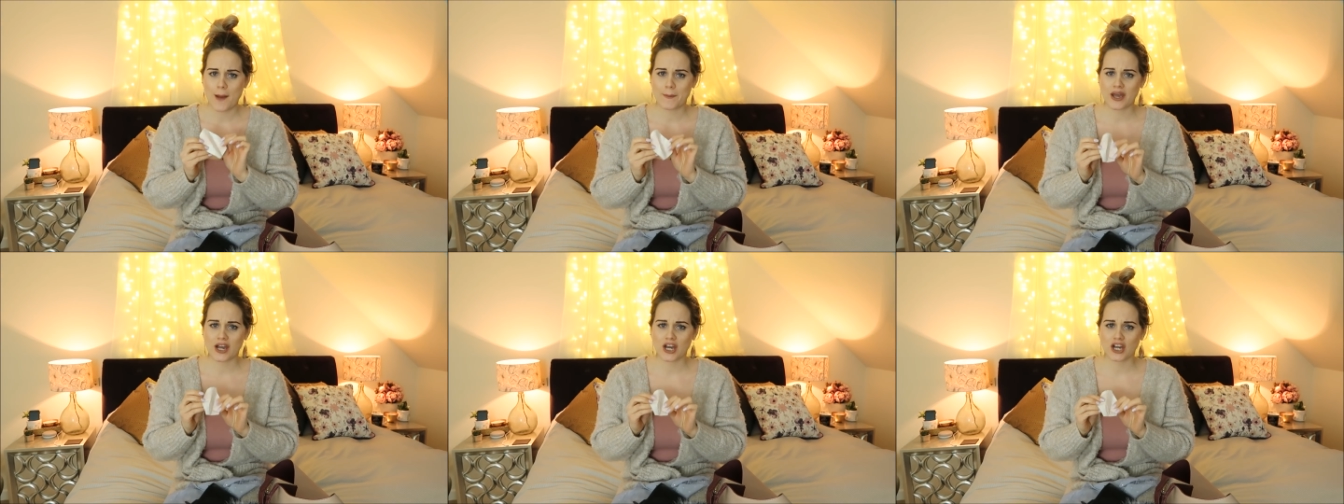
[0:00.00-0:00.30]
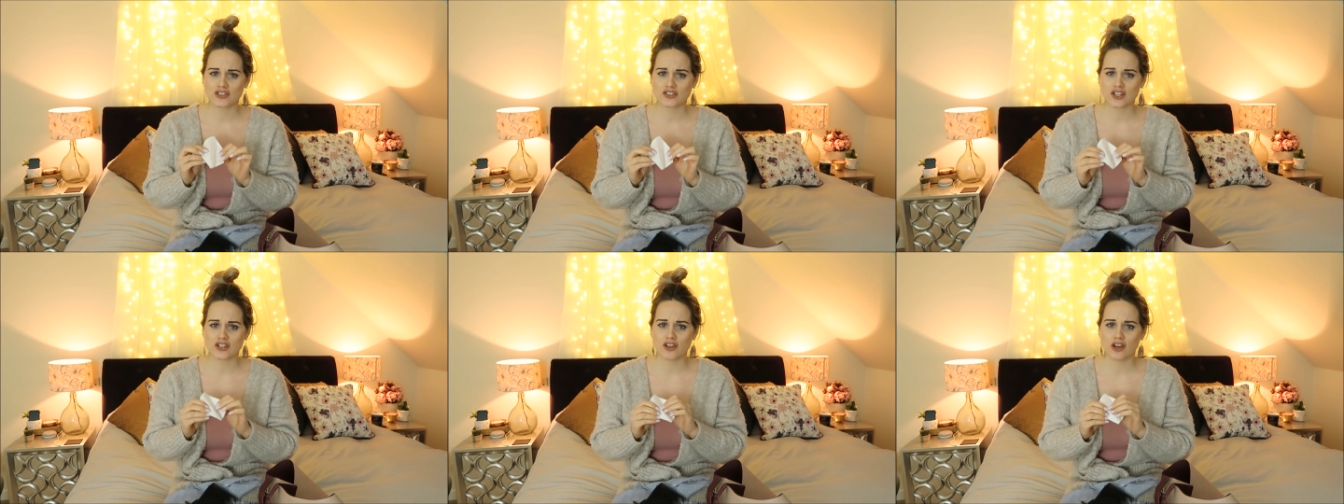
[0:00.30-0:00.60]

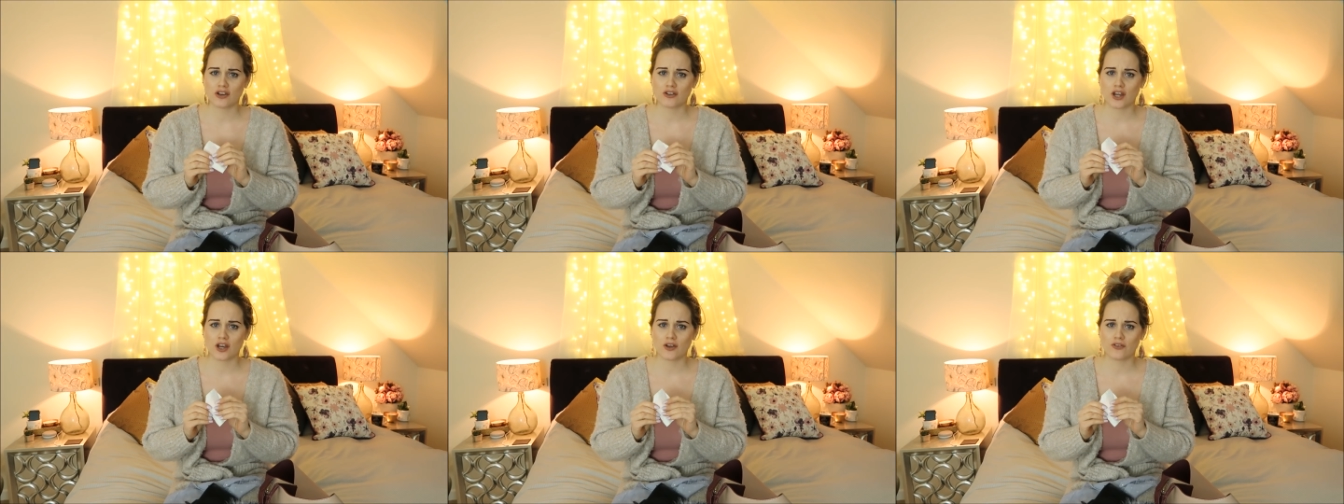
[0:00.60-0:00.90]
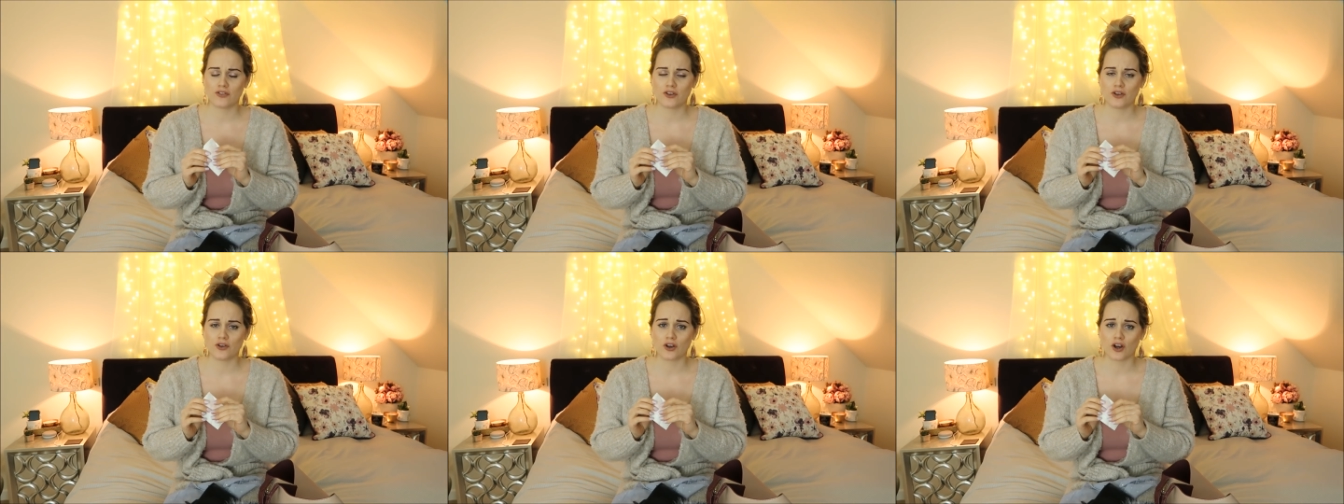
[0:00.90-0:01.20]
because I don't know
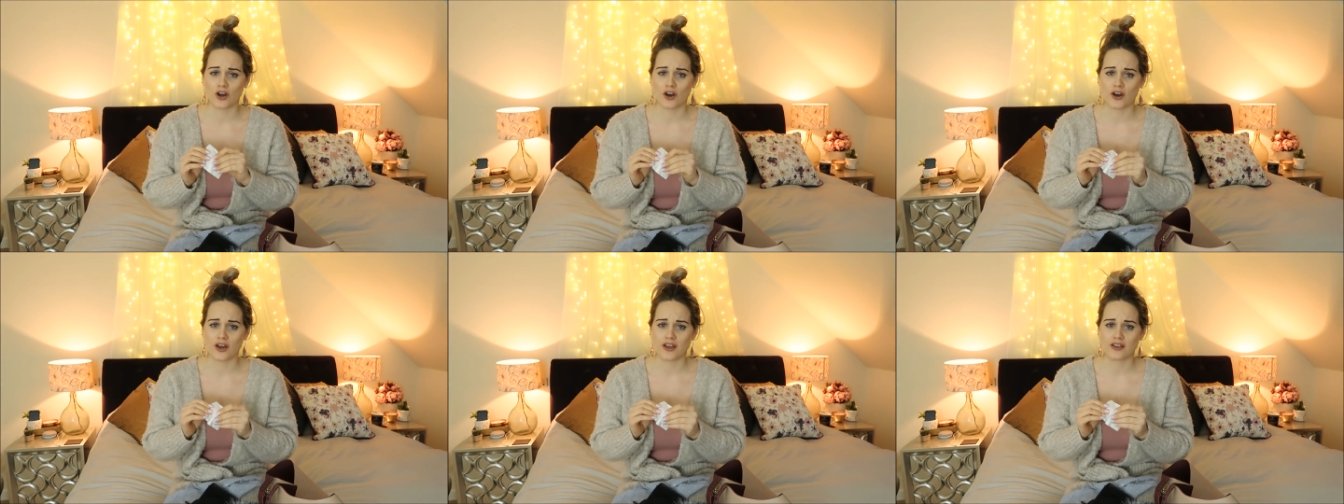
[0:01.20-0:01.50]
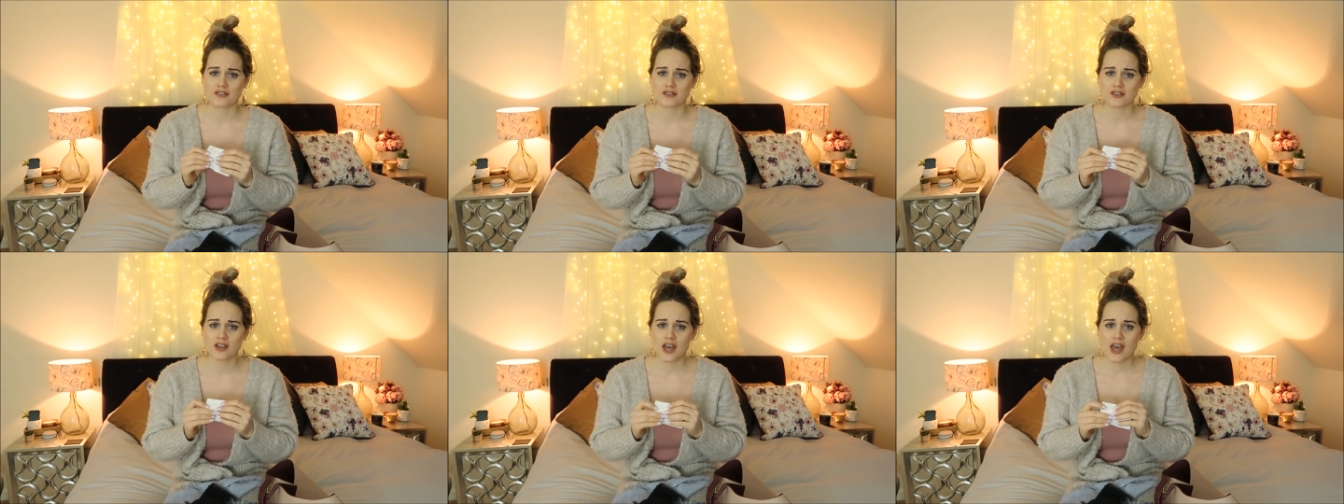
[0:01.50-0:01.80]
if you
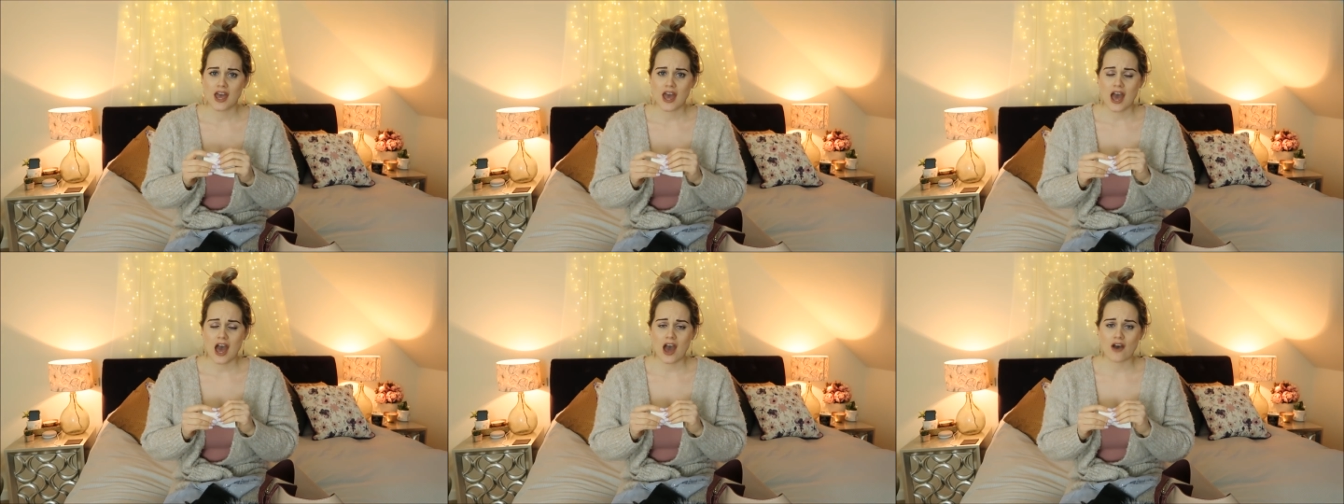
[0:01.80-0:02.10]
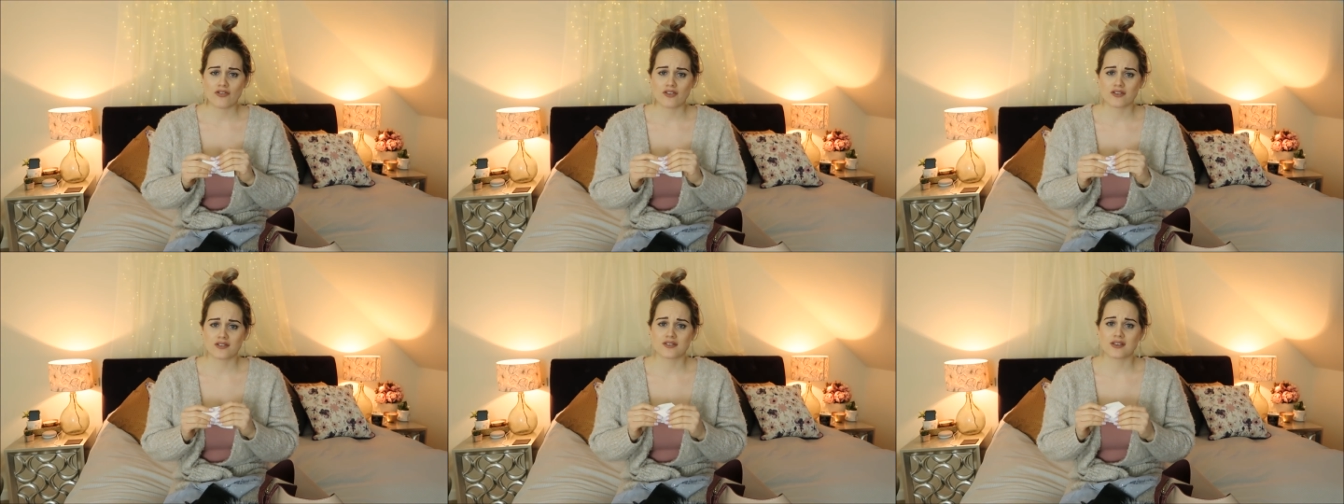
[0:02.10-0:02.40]
guys
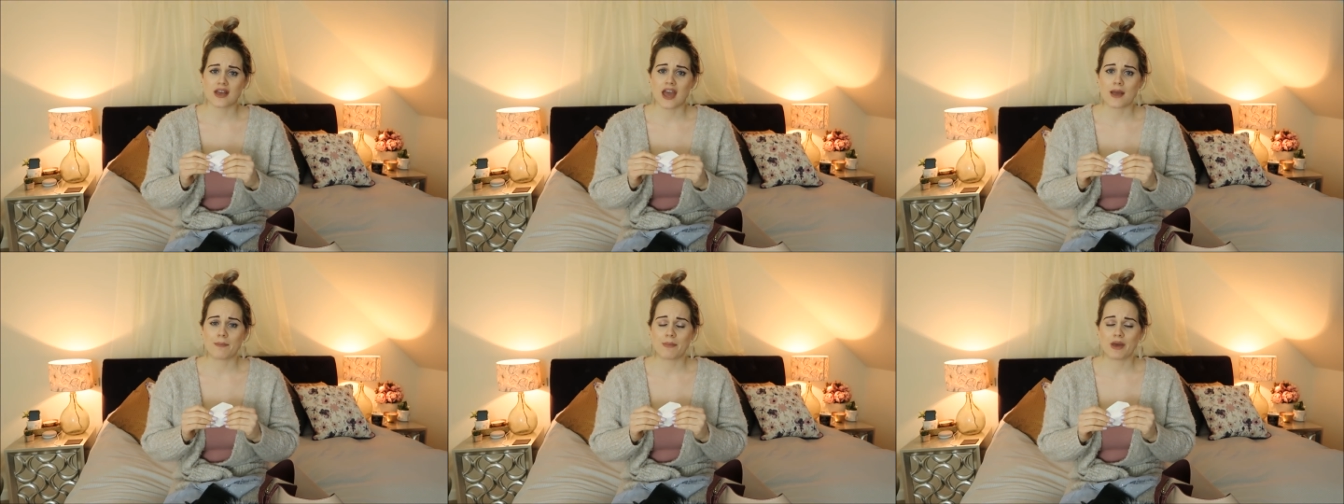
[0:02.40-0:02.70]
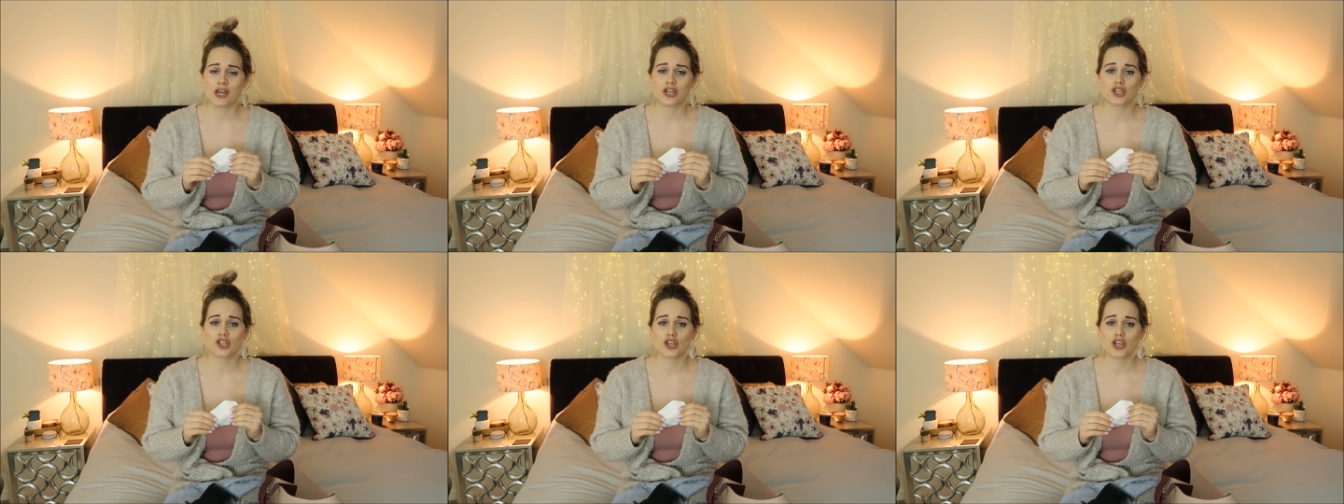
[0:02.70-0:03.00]
have the same
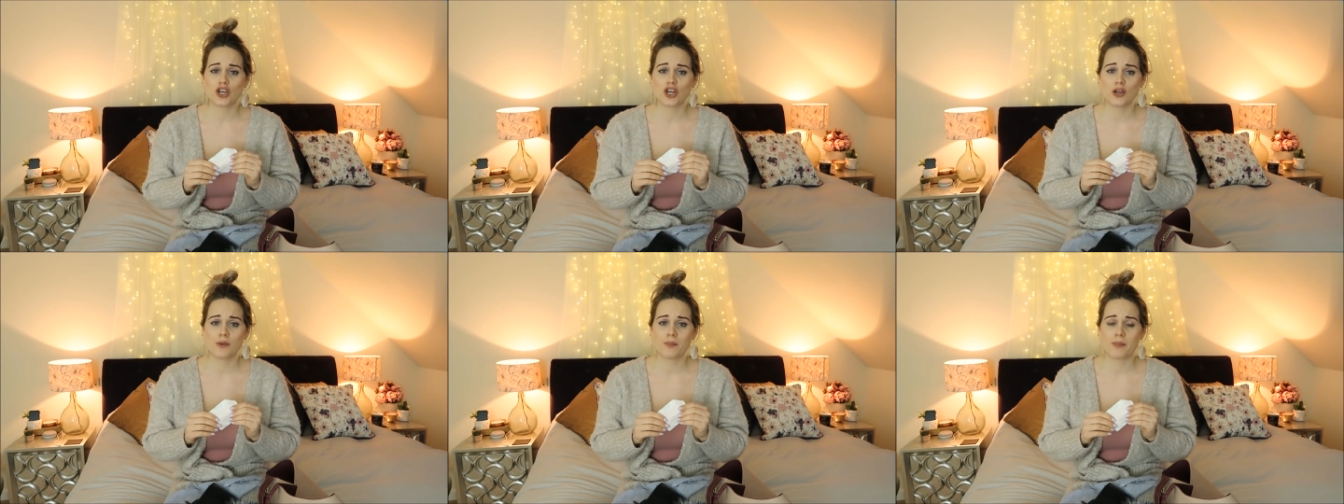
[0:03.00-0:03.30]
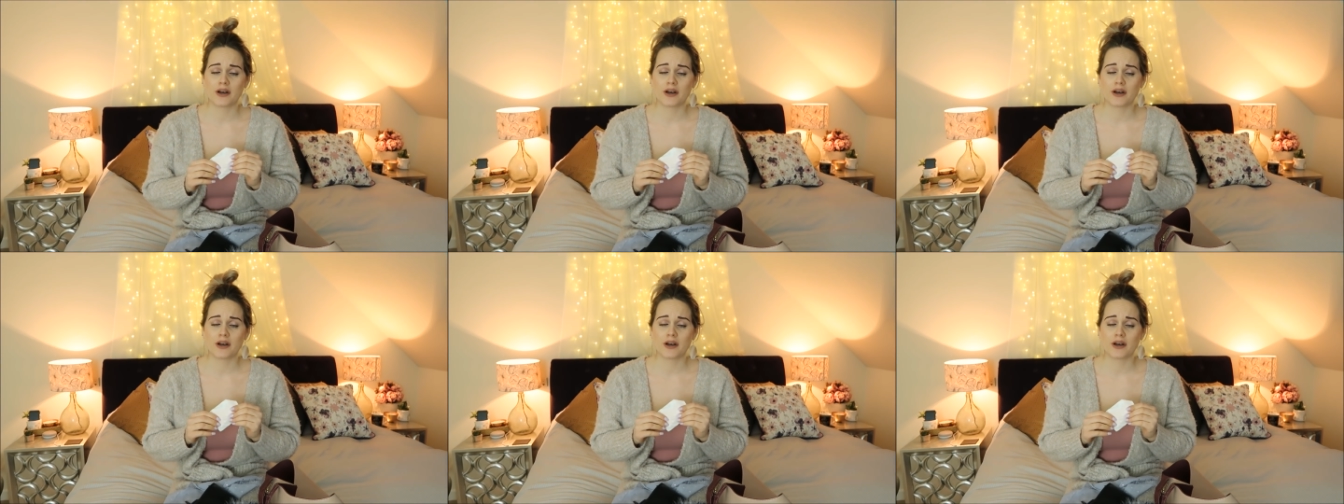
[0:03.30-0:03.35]
issue,